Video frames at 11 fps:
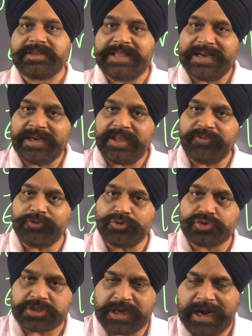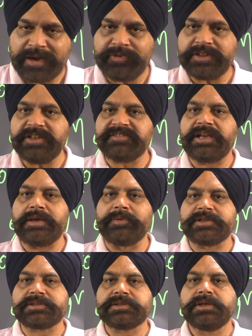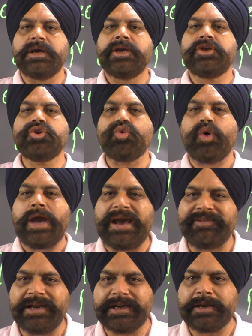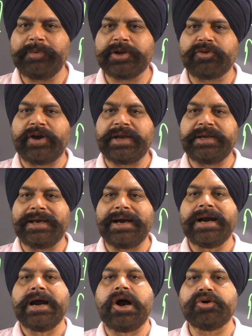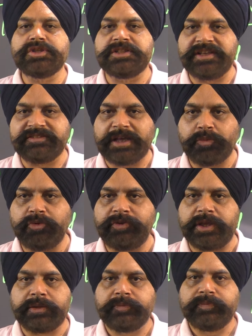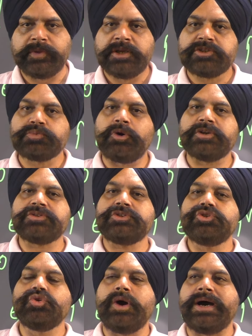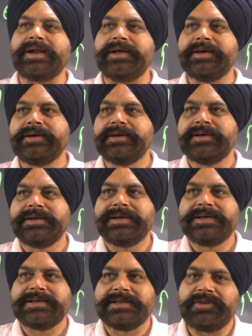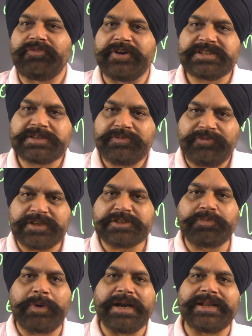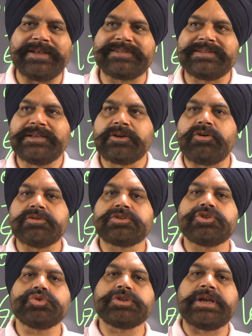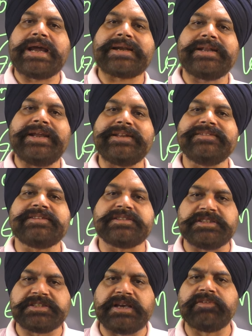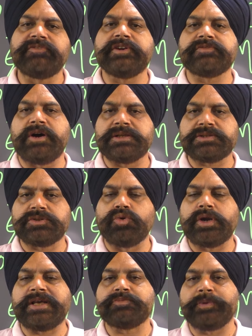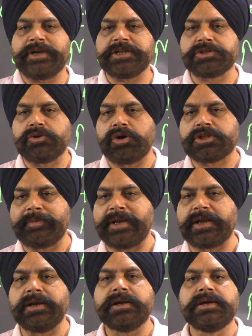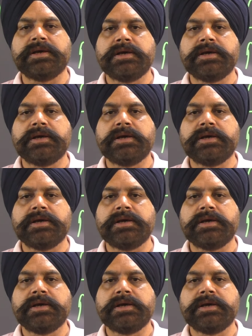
Then if you start with the syllabus, you have a little bit of idea how the things are moving. Suppose you are, the first part is Constitution Act 1867, which was known as British North American